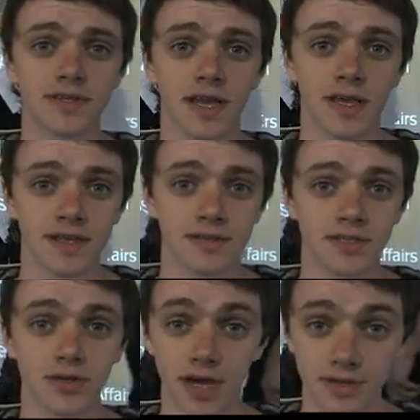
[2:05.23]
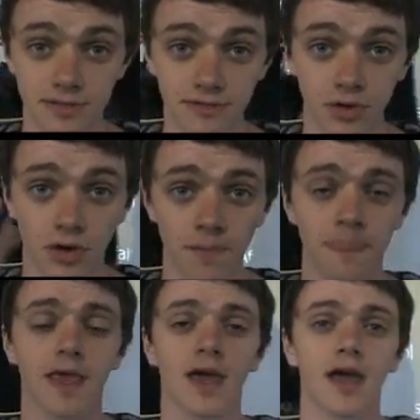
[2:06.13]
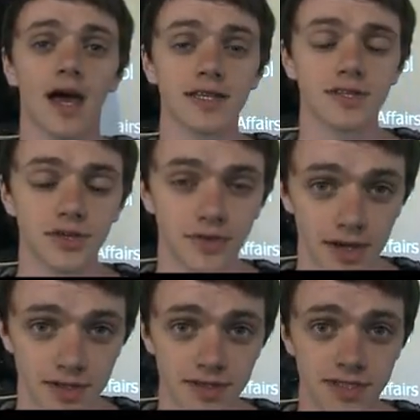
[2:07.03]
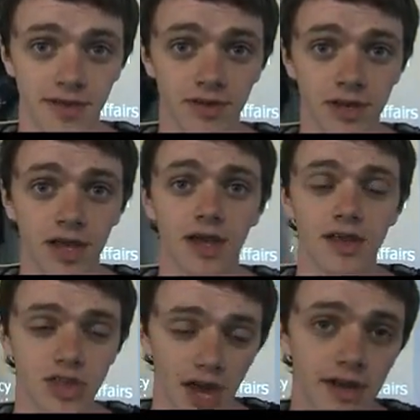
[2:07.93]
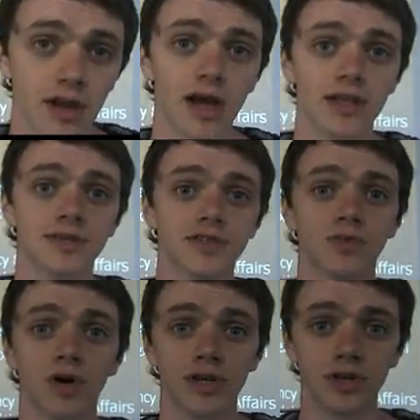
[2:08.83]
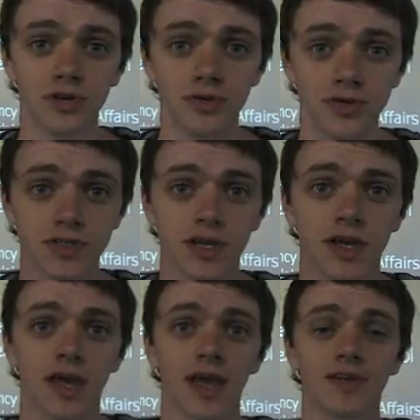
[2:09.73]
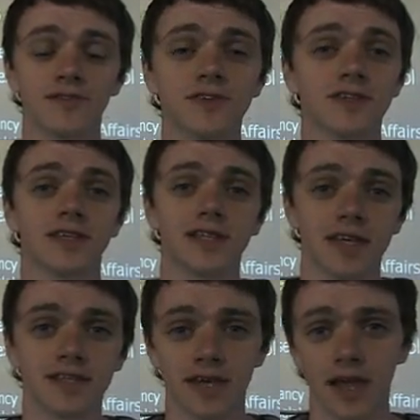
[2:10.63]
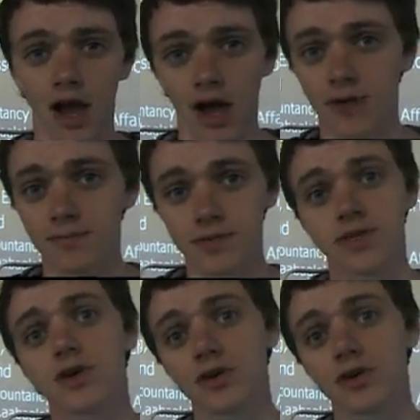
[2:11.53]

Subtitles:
in 2004 and in 2007, Channel Islands were used in facilitating arms